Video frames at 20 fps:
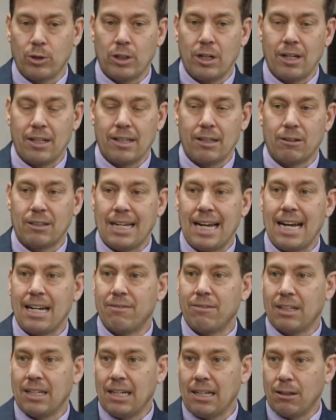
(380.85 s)
We're not there to
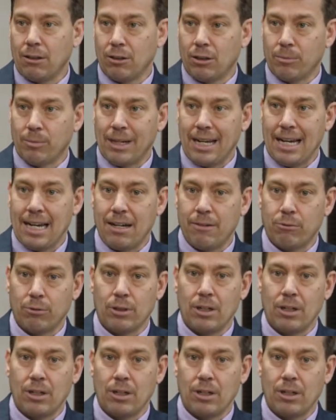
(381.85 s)
advocate on their behalf.